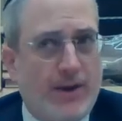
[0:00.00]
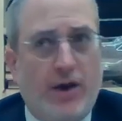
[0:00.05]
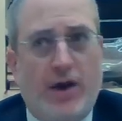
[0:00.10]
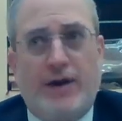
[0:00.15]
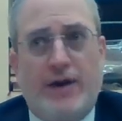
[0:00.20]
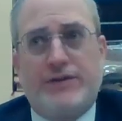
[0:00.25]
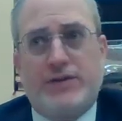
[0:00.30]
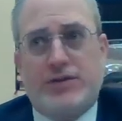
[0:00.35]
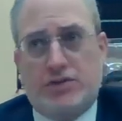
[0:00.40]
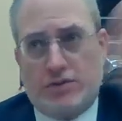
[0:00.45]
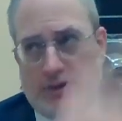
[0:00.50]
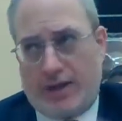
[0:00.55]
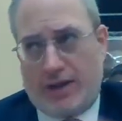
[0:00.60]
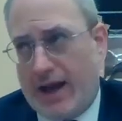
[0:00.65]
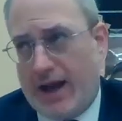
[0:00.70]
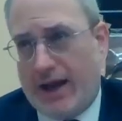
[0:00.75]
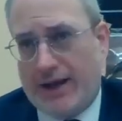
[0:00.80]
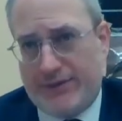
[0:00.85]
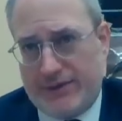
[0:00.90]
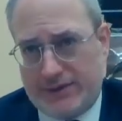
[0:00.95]
On the
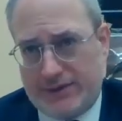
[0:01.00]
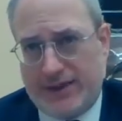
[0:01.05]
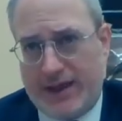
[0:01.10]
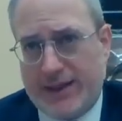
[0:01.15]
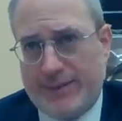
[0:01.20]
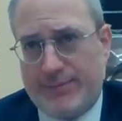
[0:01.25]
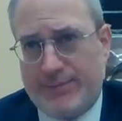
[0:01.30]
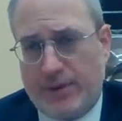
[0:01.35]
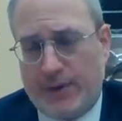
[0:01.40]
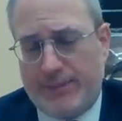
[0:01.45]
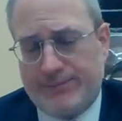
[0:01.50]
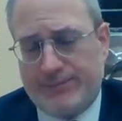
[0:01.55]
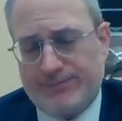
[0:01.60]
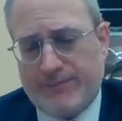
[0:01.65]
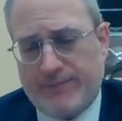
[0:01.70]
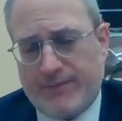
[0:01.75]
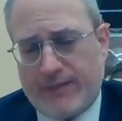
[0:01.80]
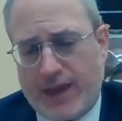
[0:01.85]
shulchan, the table,